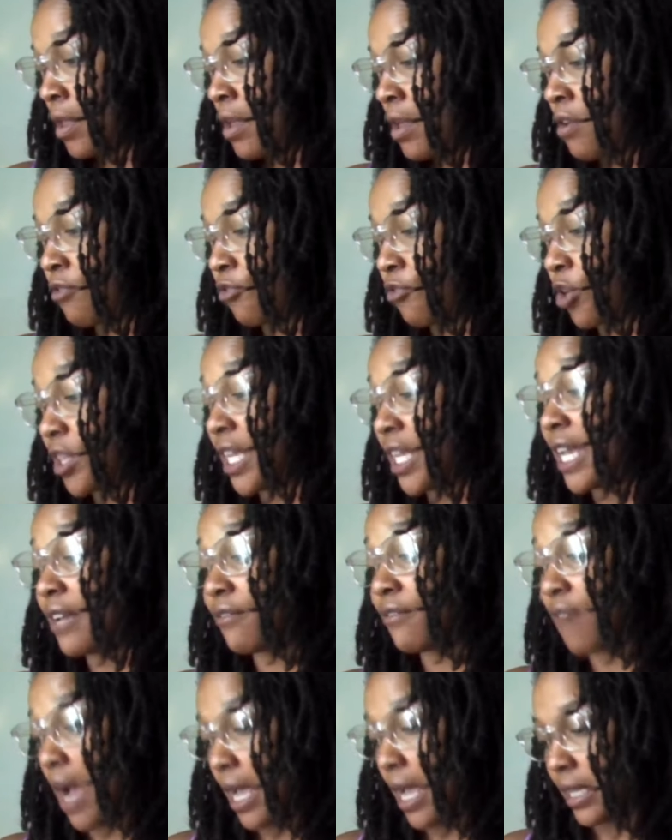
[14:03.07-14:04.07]
for the
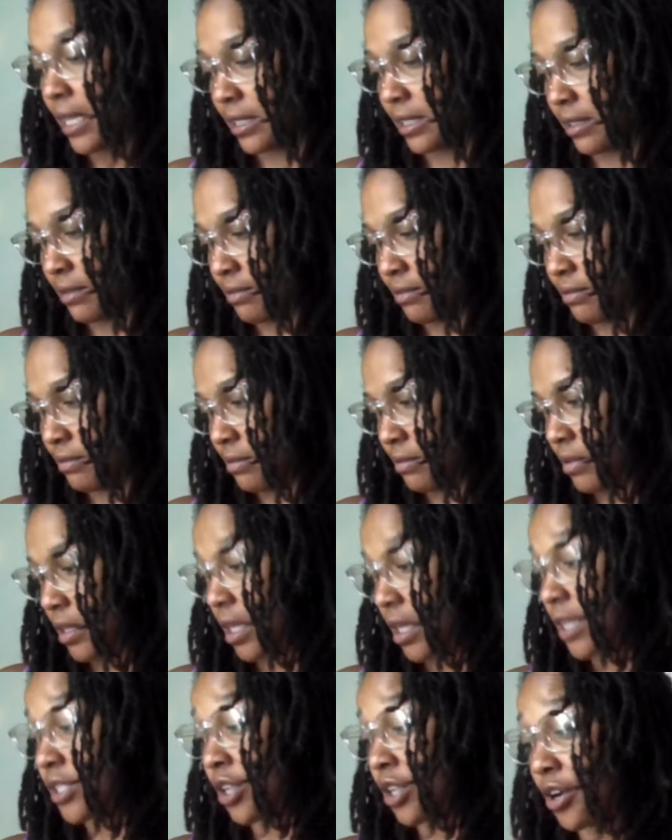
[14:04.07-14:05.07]
advice
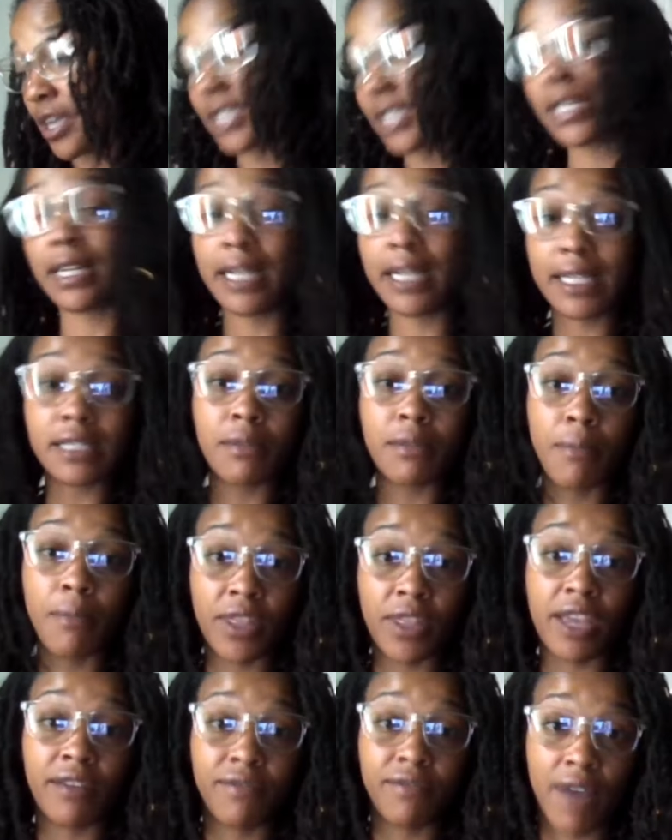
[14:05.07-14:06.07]
because there is a need to
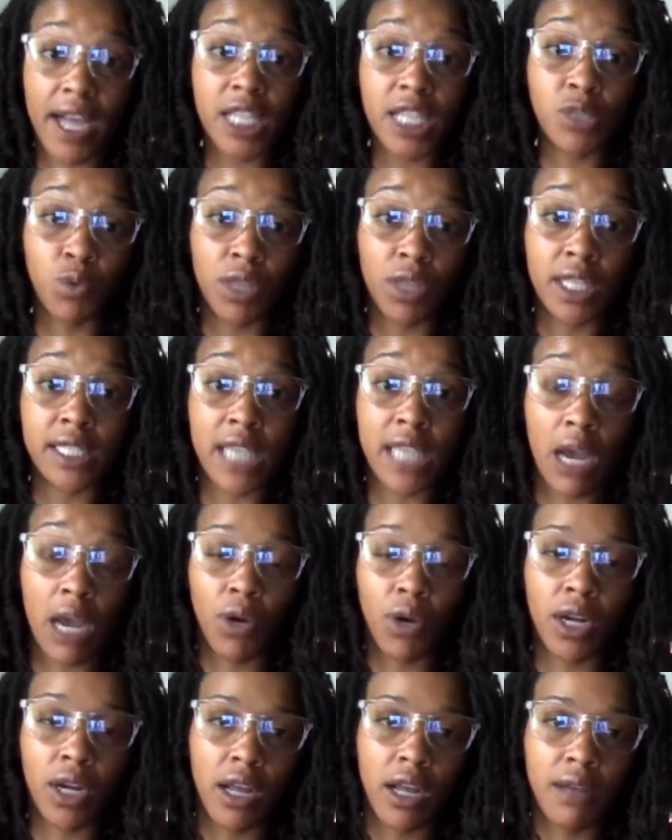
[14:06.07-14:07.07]
the advice when the
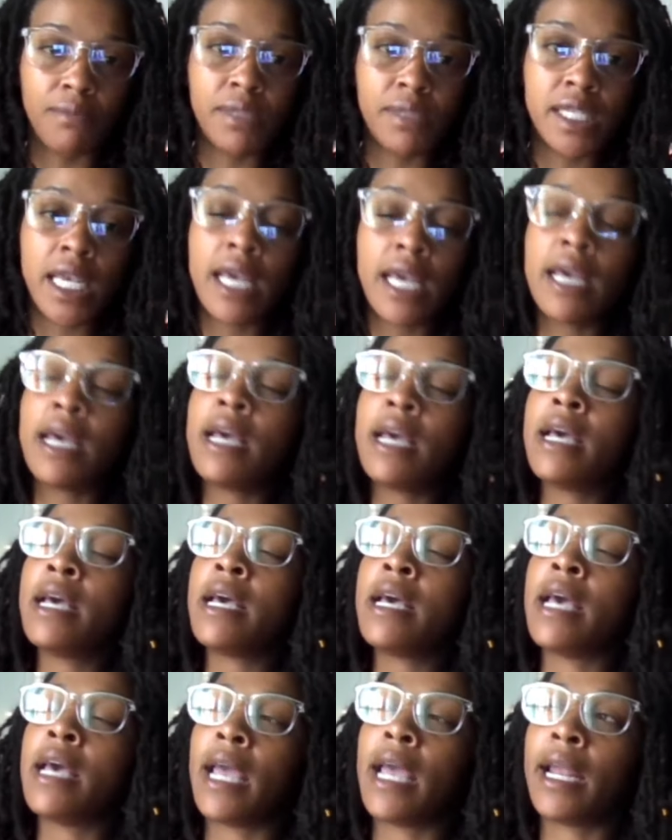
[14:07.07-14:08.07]
tower comes
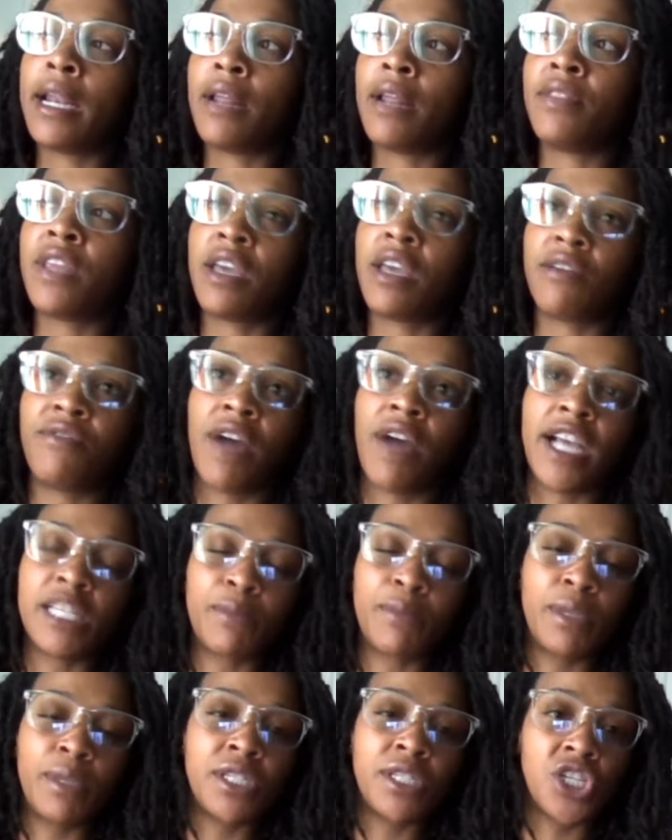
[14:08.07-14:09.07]
in the advice
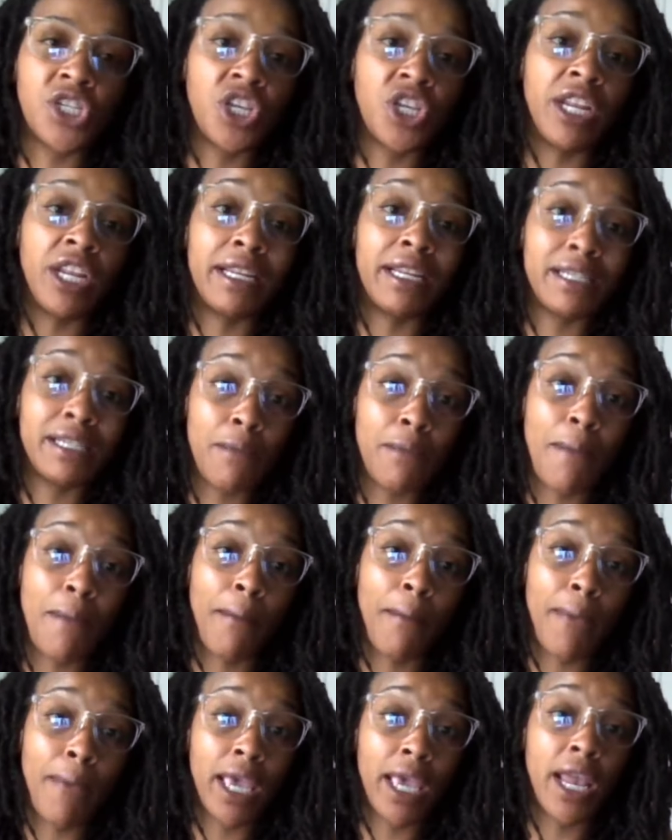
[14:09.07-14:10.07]
position, it is
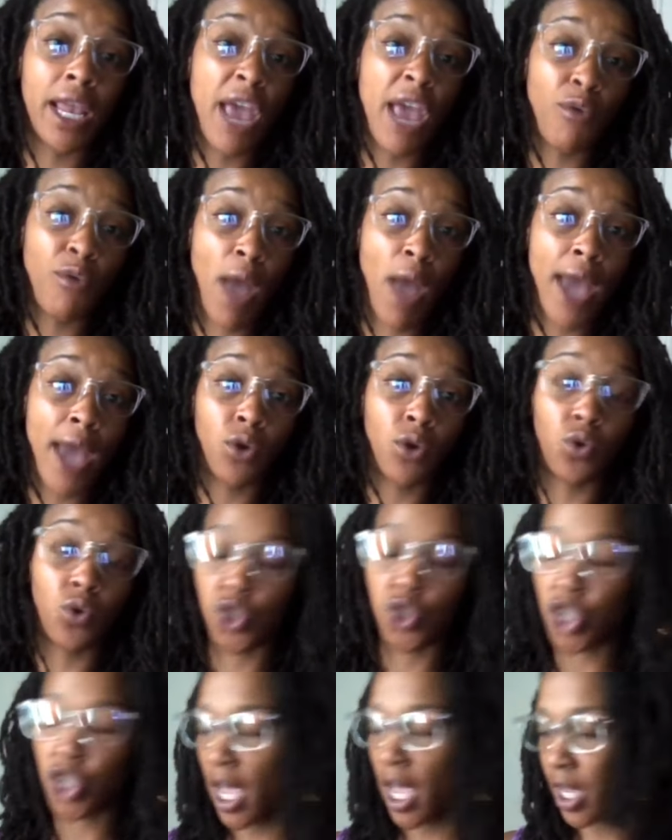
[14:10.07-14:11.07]
about making a radical
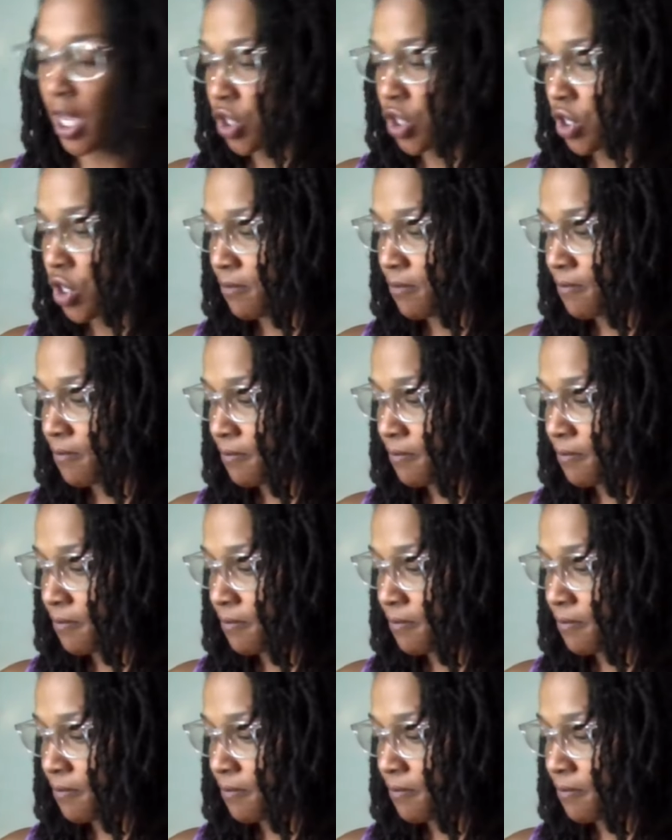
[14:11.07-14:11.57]
change.